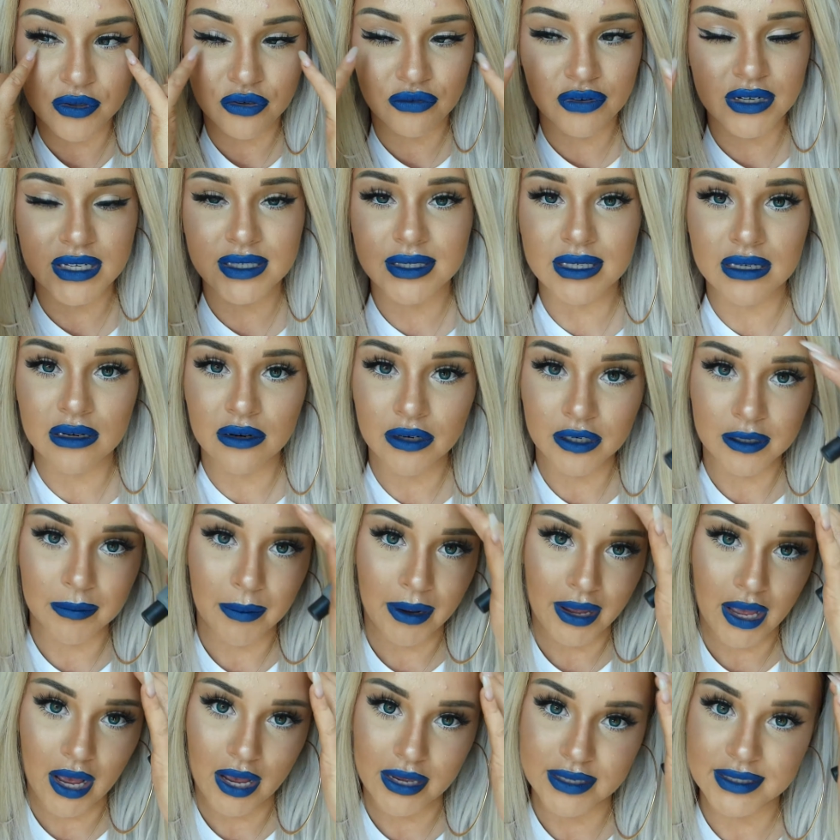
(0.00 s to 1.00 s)
with creasing under
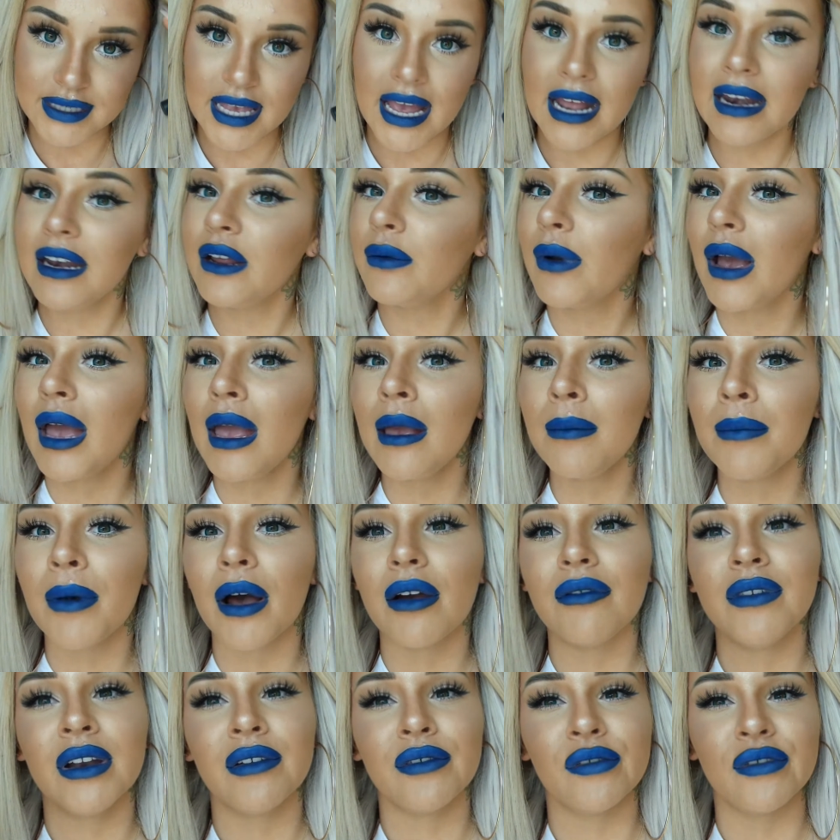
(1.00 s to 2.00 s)
my eyes anyway but
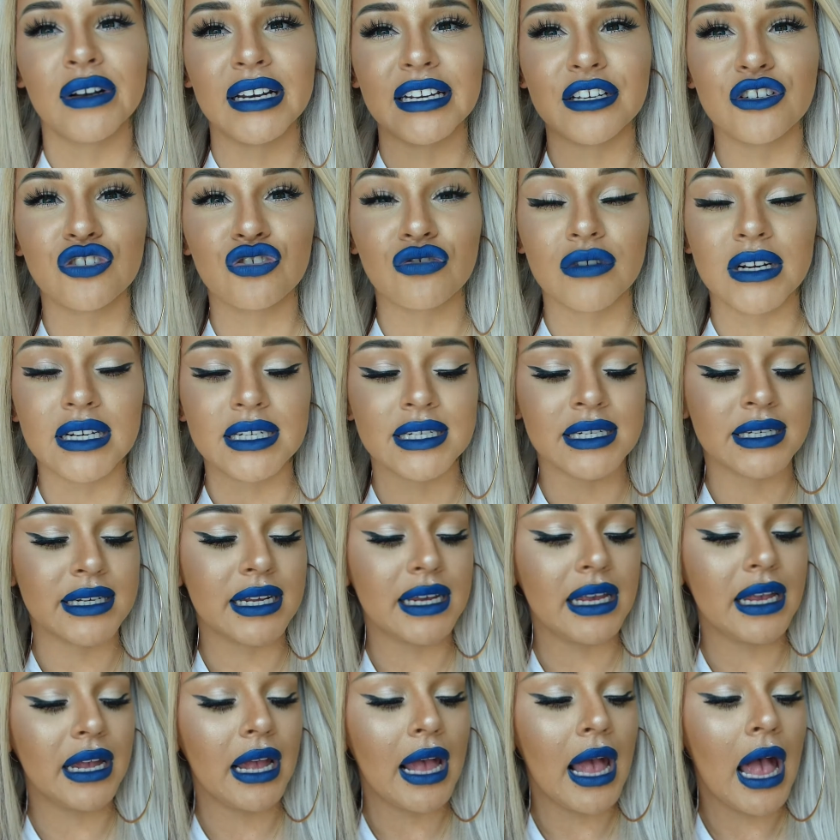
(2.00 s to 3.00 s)
I've never really treated
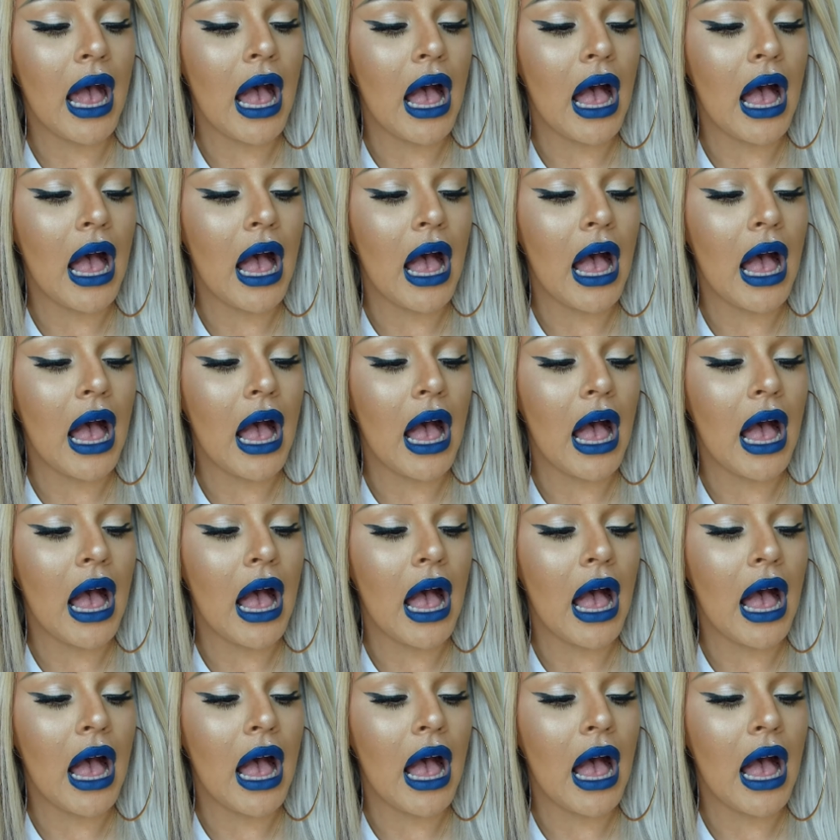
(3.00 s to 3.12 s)
it